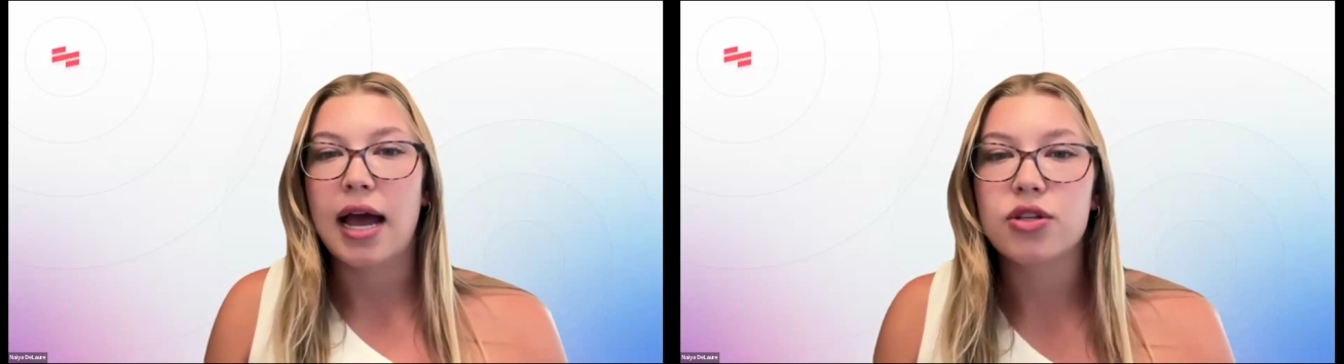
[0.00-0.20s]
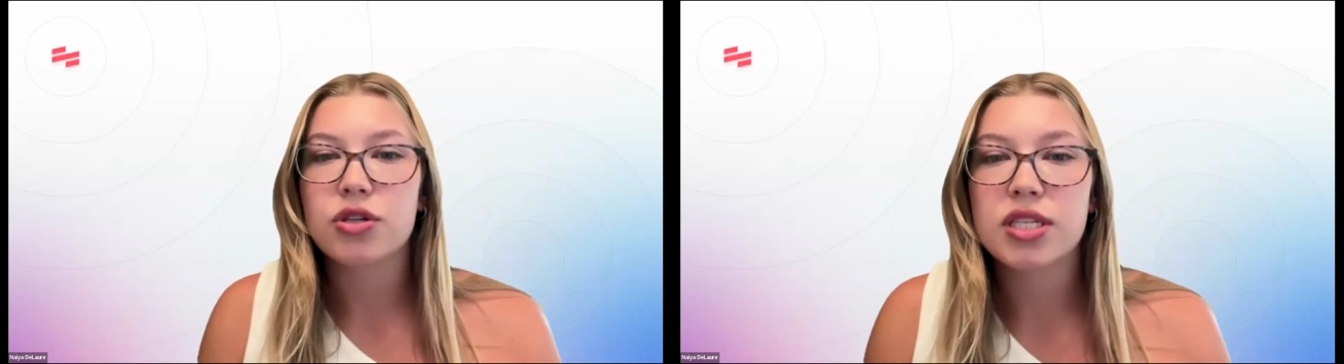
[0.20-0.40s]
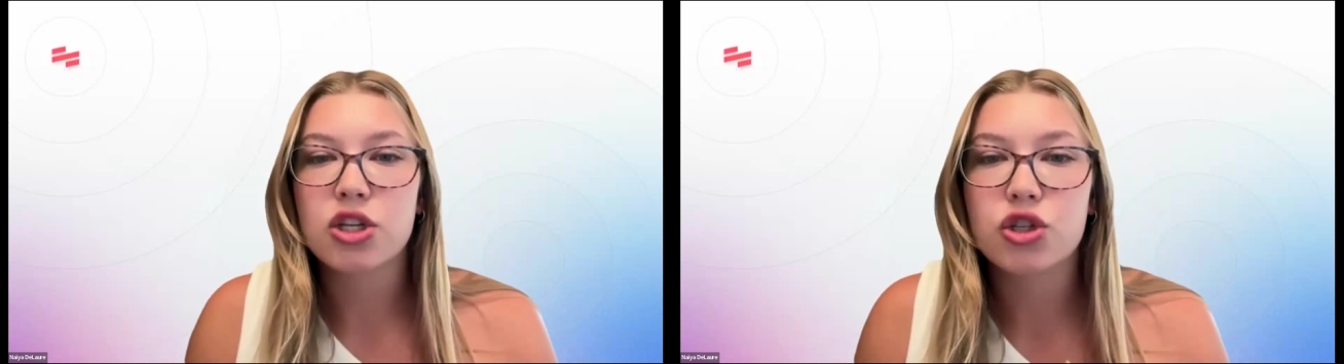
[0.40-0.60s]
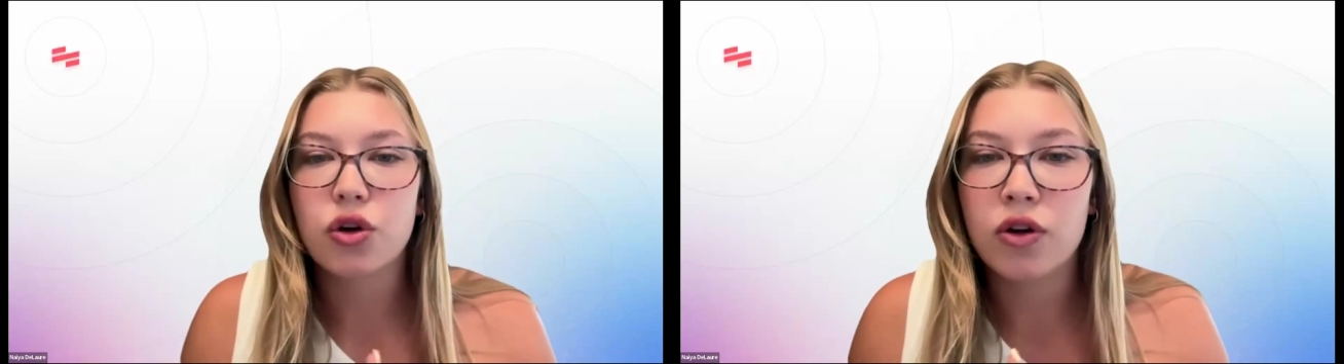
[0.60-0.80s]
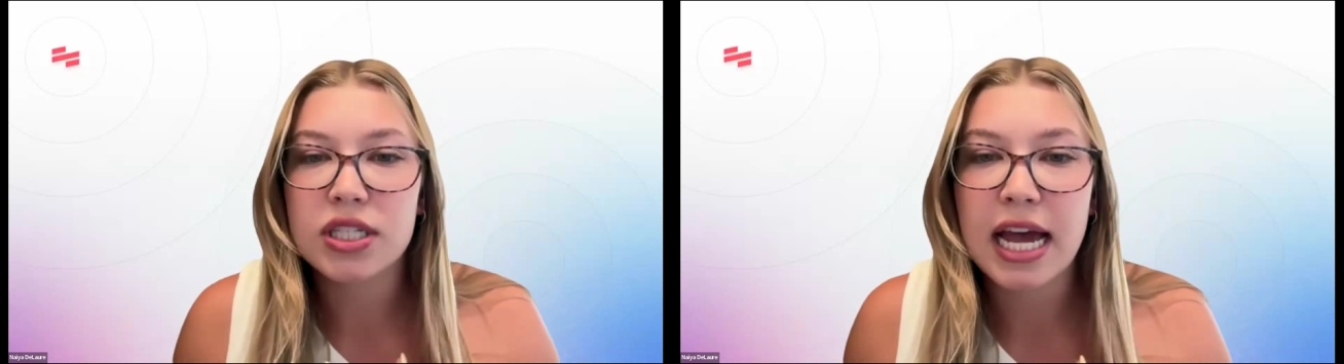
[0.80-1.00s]
I also see
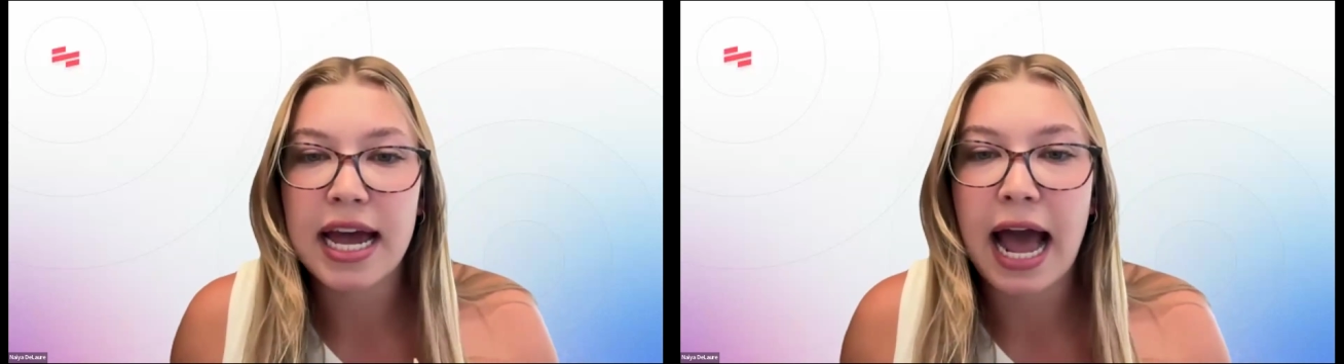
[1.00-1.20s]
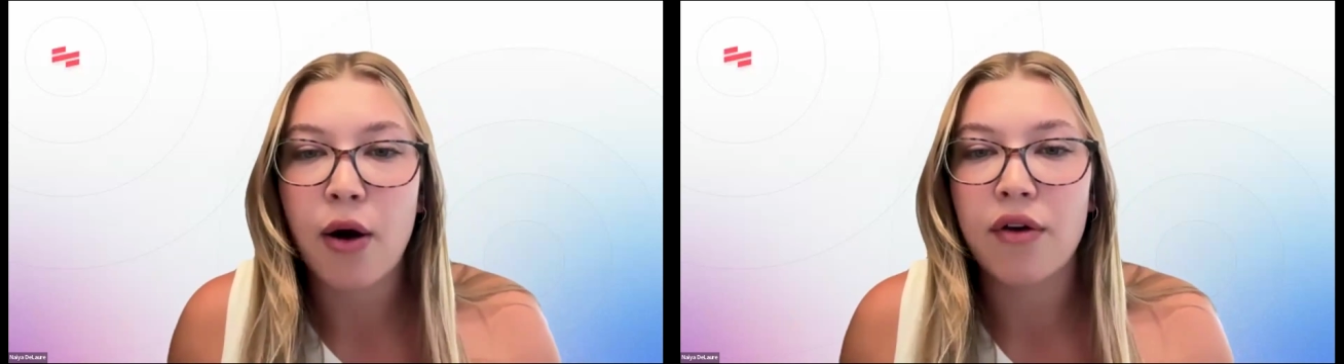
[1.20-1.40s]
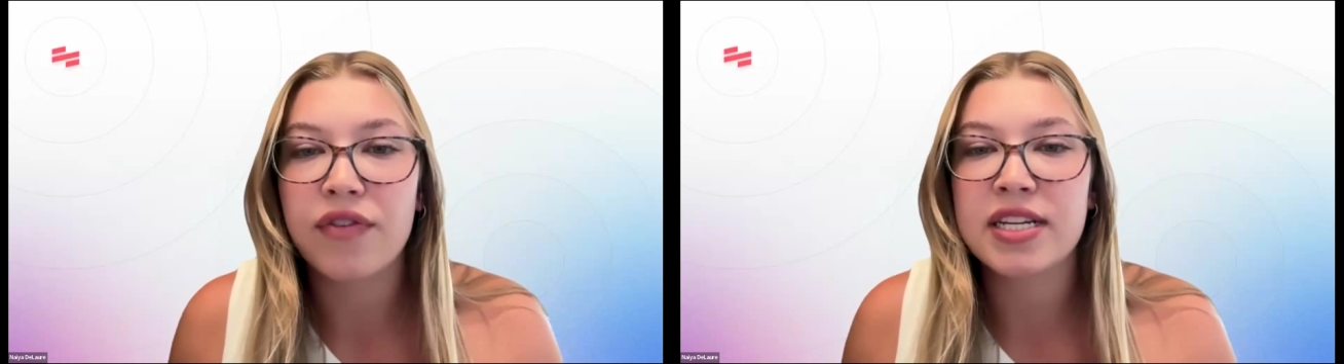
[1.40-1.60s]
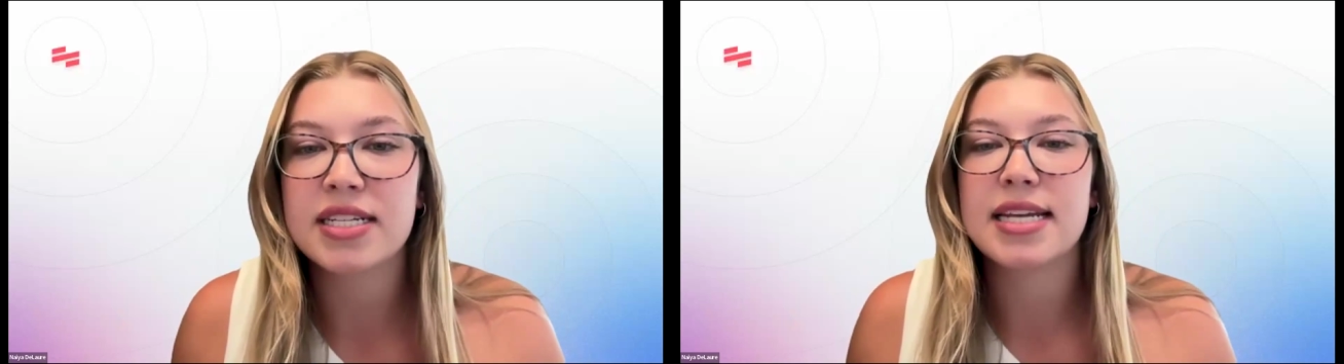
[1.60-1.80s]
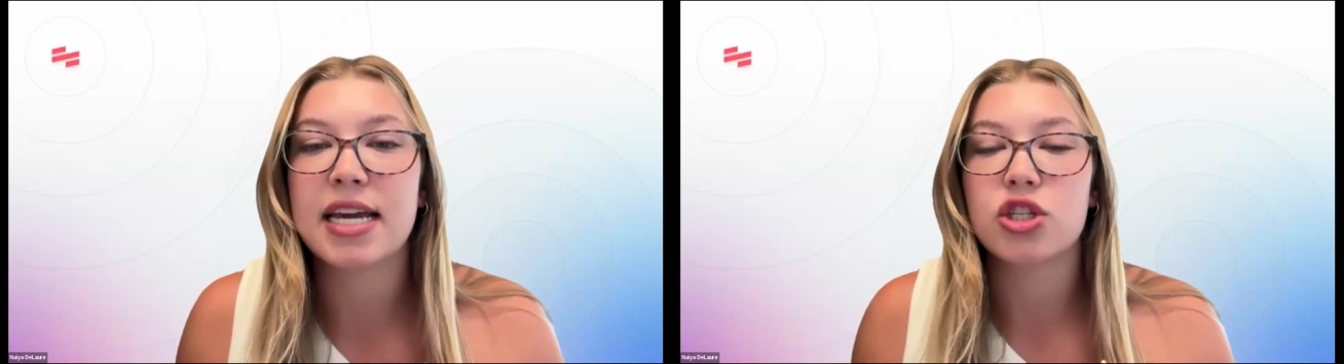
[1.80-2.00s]
Joel said, how often
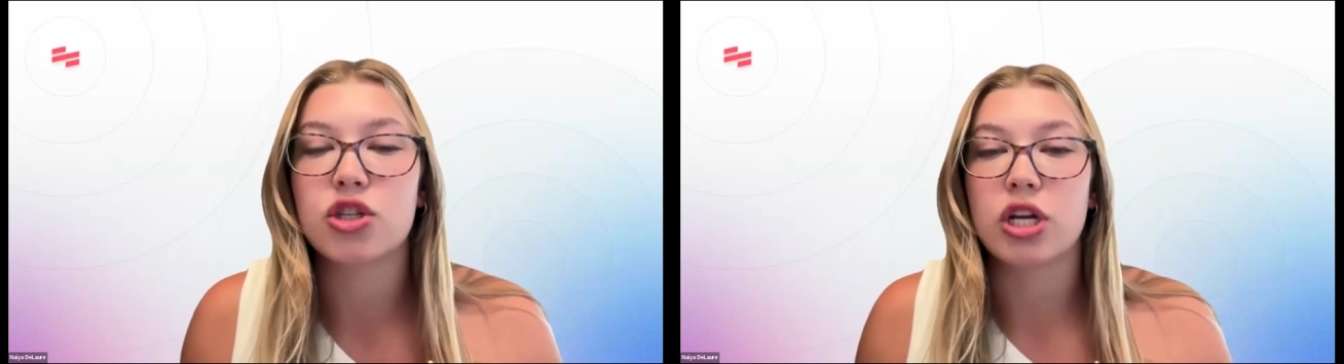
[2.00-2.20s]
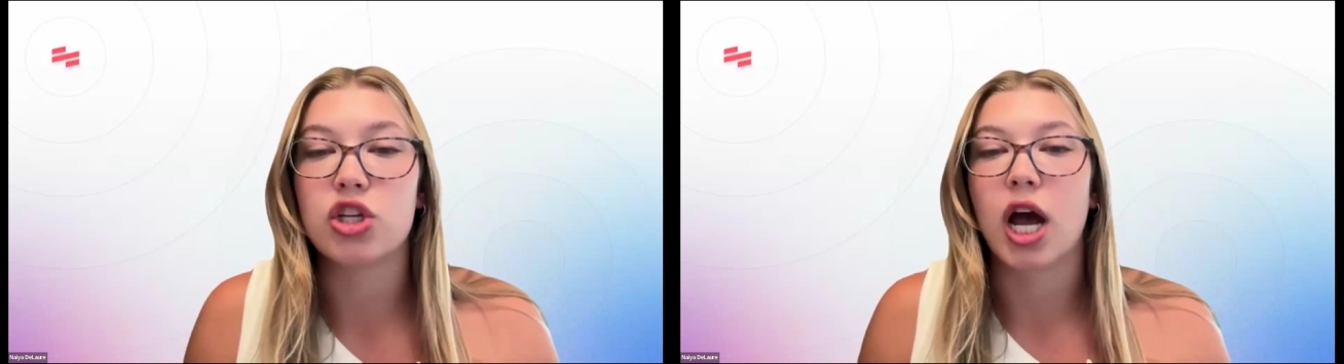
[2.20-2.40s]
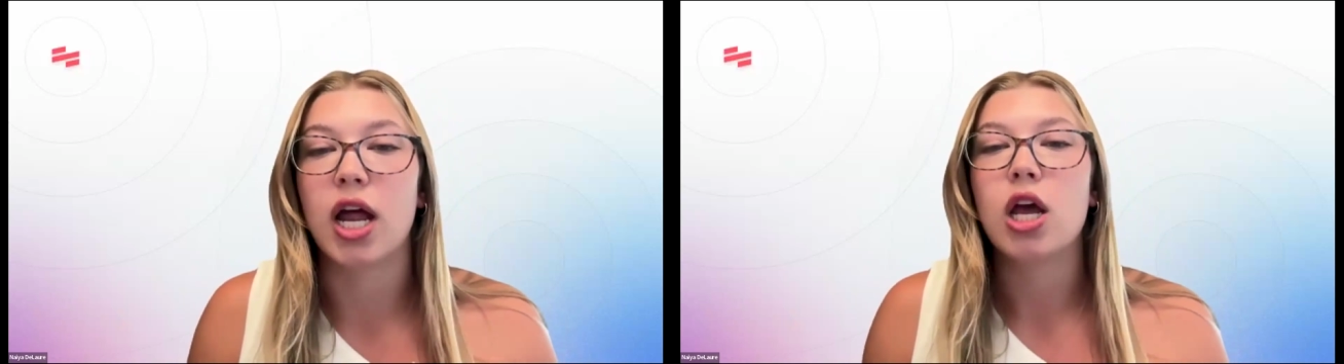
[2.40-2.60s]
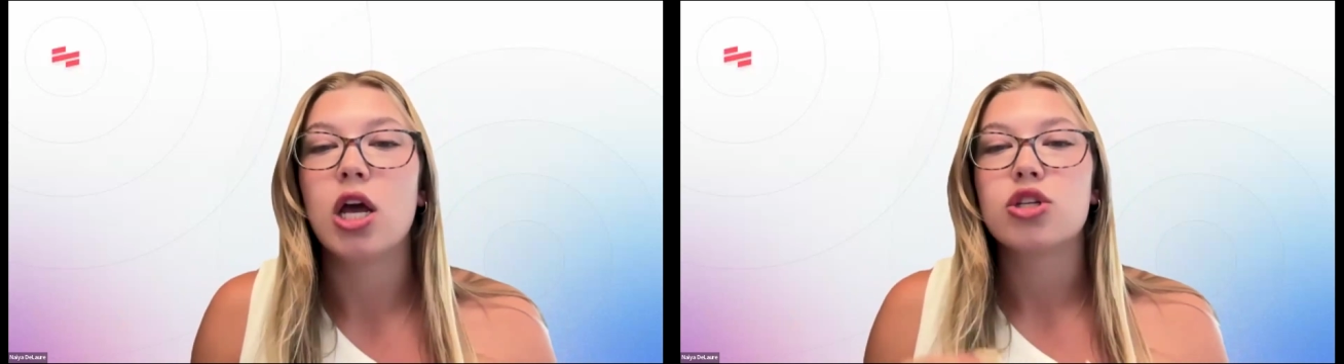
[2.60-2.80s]
does it take a screenshot?